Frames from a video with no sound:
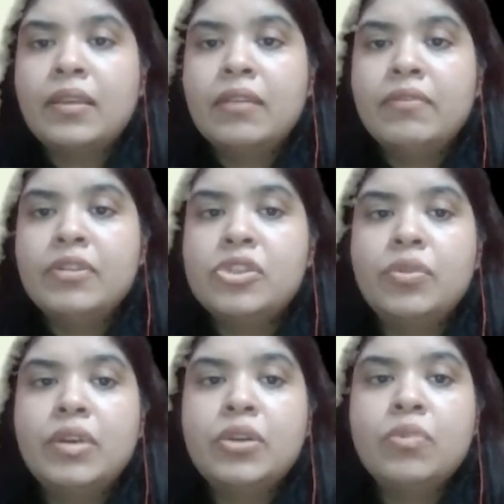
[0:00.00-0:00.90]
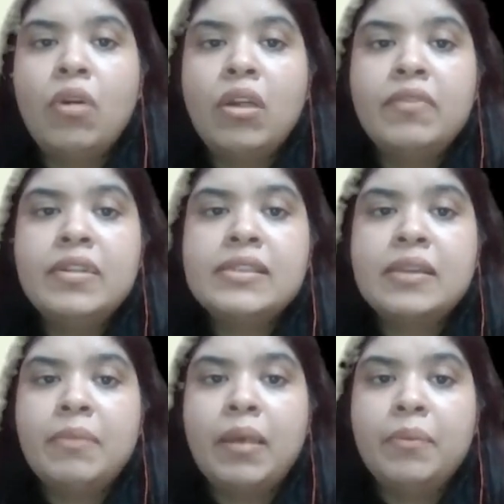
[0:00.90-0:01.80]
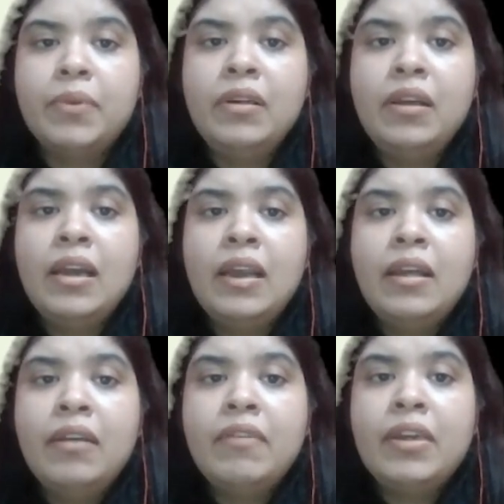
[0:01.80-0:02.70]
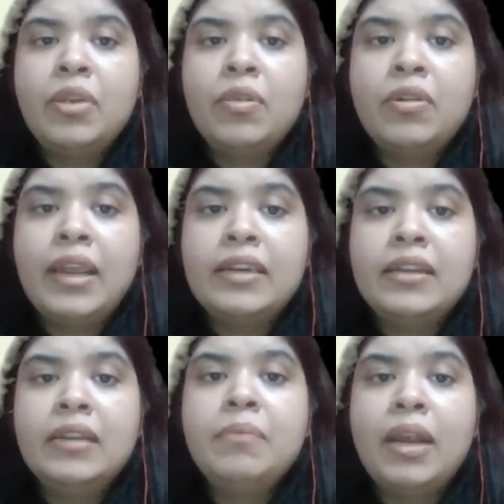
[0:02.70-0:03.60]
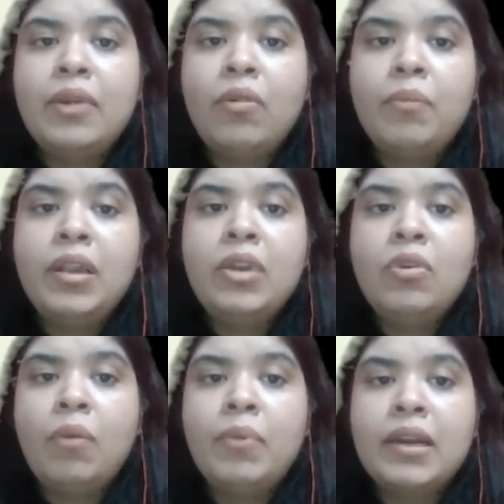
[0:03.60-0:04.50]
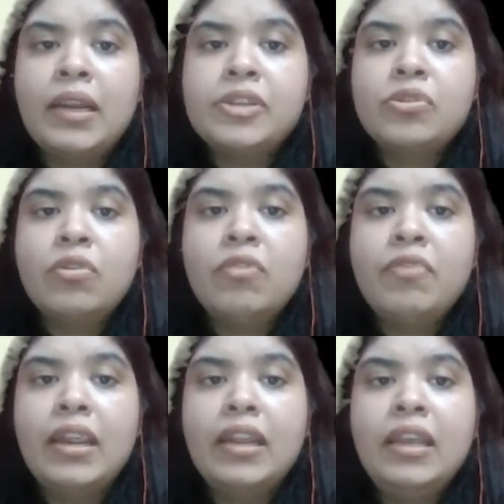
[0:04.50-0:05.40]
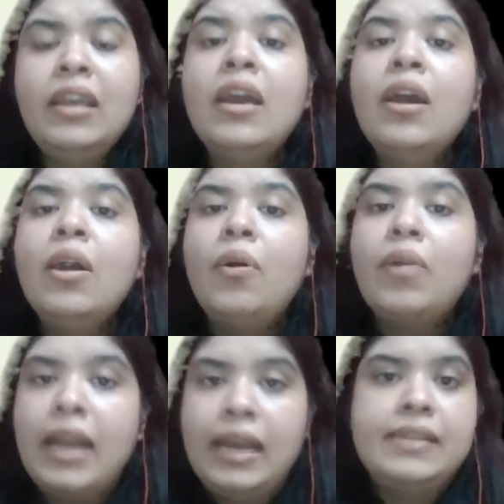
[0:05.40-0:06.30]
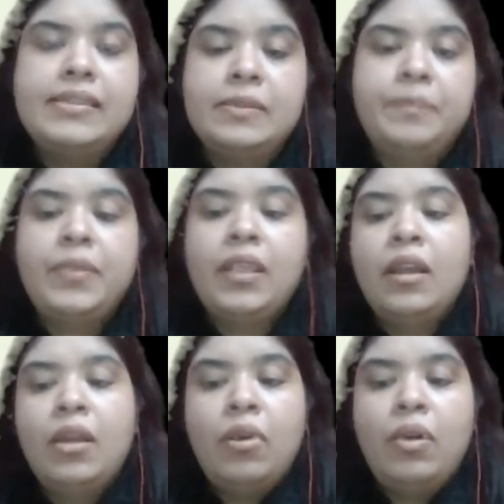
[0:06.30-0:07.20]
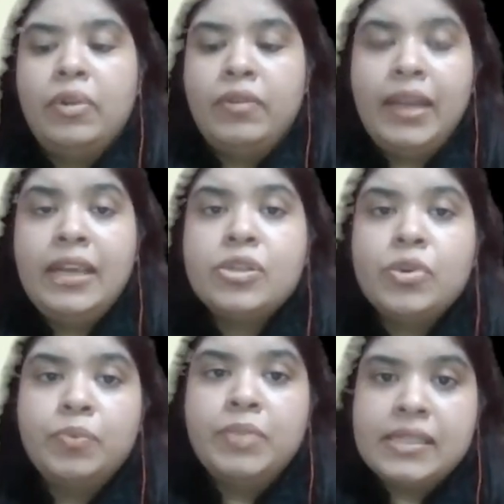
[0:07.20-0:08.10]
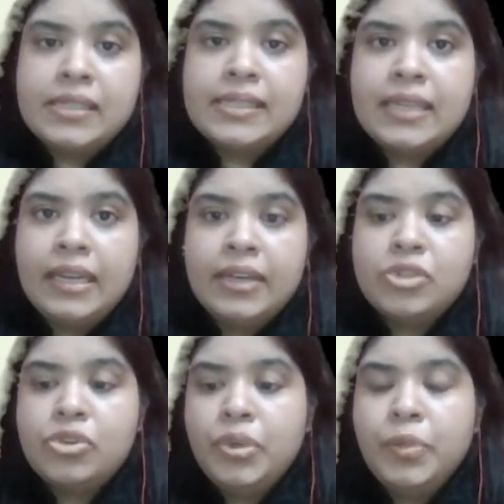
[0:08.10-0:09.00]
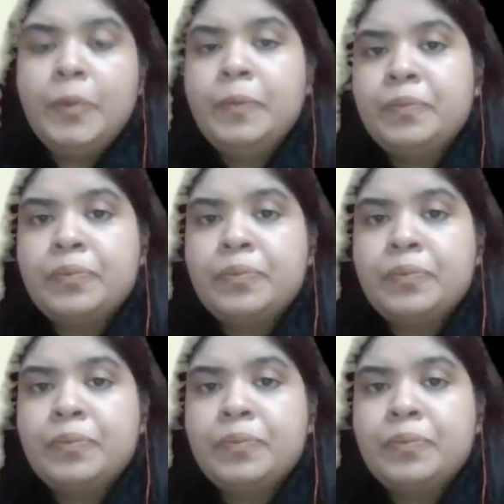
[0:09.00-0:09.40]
which you need to always remember when you are writing binomial nomenclature of any organism. All right. Hope this is clear to you.